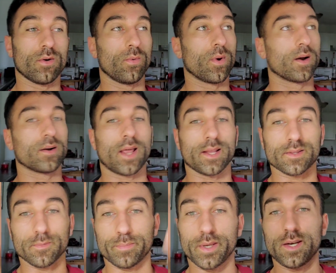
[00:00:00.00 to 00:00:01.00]
where like
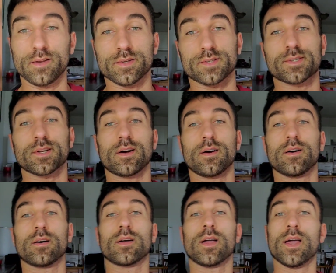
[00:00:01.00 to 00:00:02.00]
the beat of the
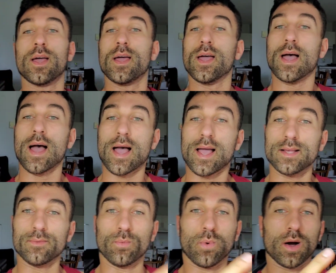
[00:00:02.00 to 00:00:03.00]
song
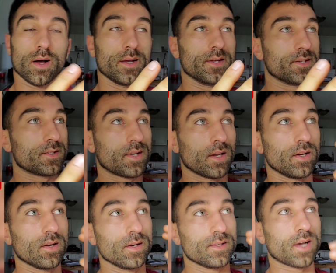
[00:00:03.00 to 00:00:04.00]
was
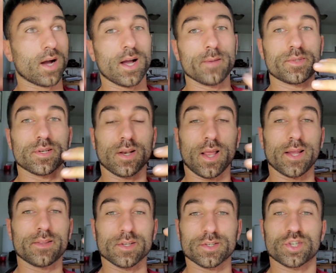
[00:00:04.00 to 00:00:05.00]
timed to
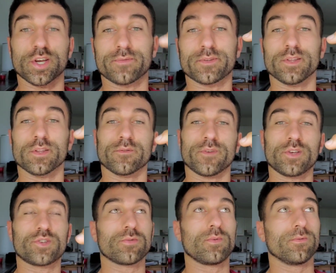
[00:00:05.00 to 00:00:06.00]
like this shift in the
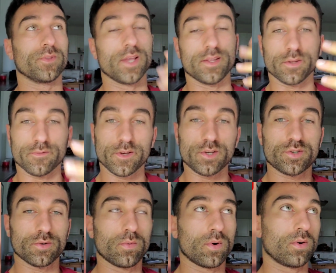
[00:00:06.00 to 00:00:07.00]

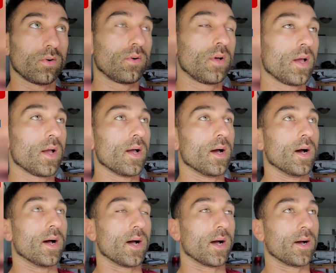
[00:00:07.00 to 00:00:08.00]
visual
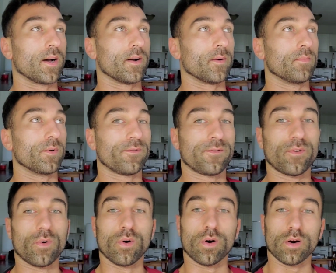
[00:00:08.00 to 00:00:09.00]

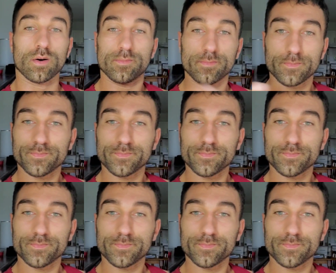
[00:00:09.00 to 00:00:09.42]
for